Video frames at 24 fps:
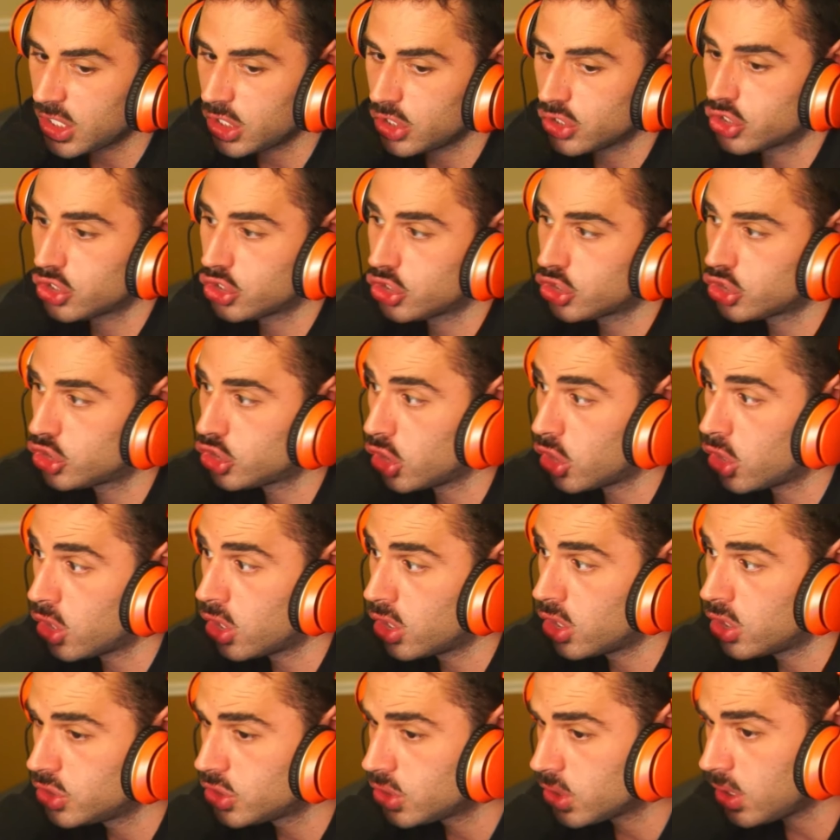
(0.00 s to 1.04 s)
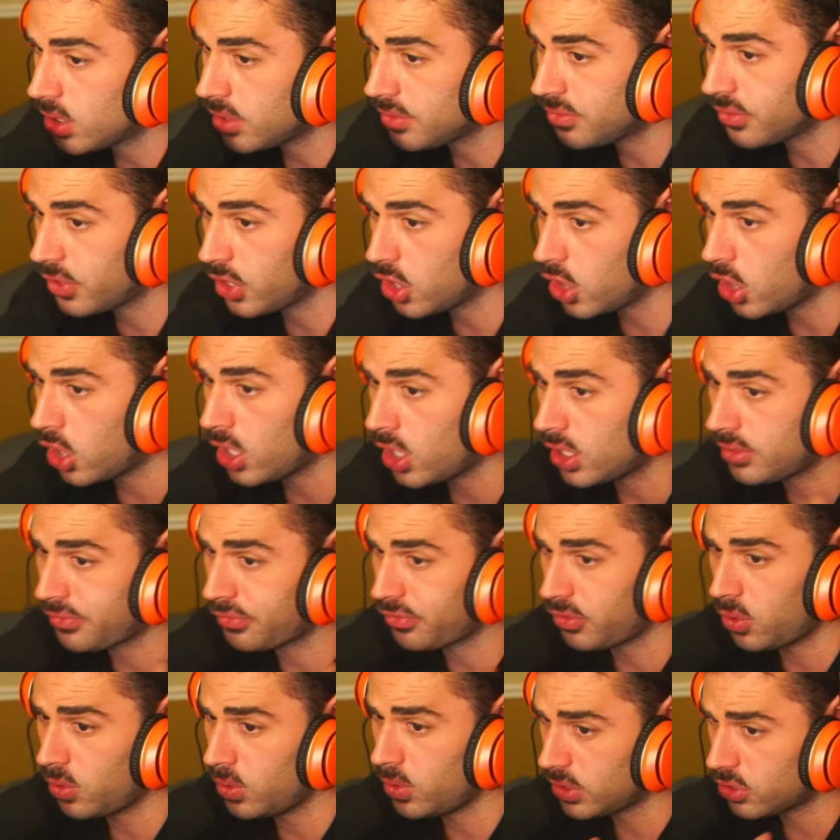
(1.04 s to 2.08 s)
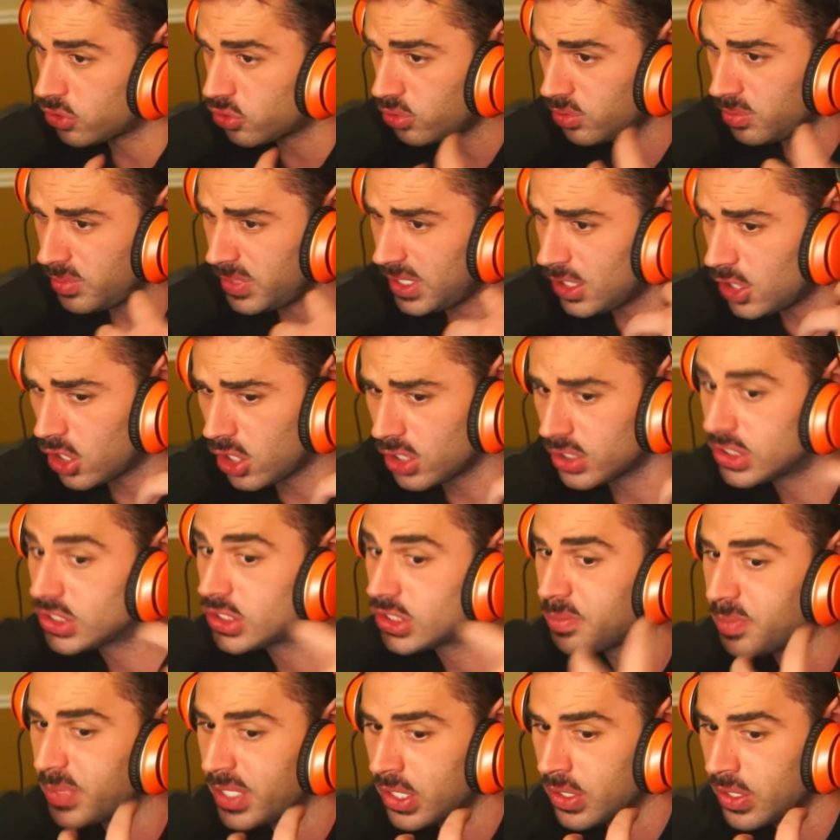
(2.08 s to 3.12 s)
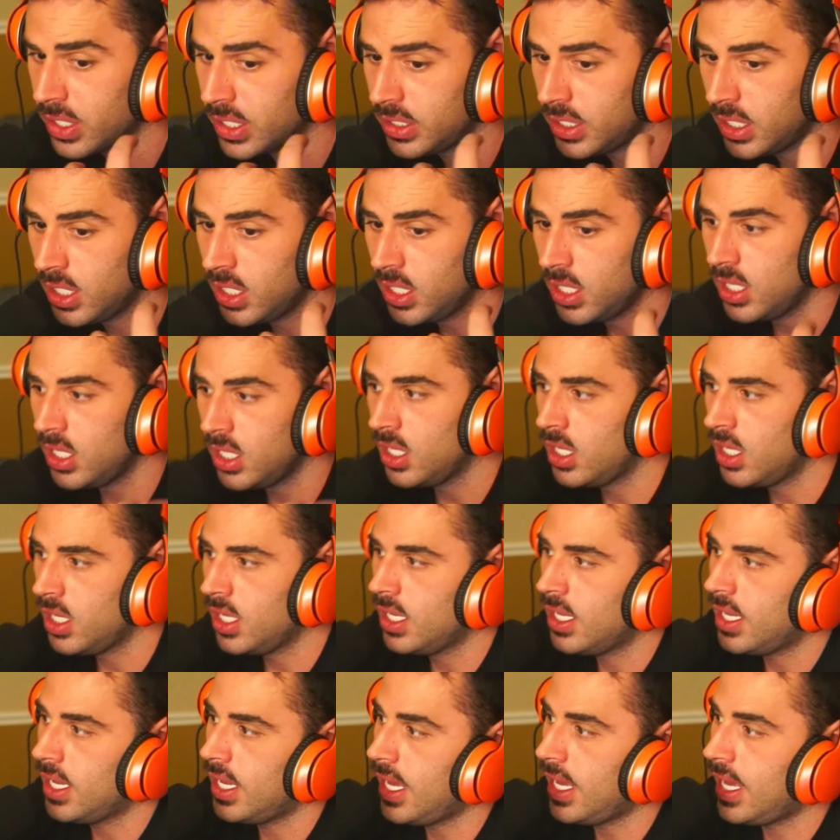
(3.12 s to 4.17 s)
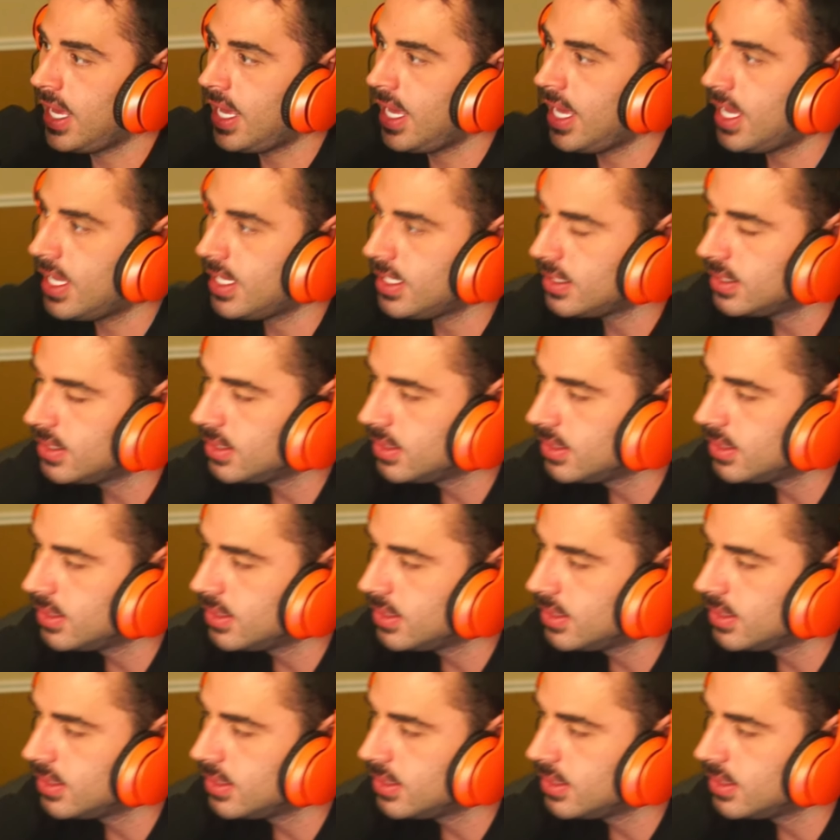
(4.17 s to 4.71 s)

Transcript: surge of God flowing through me, God's spirit, and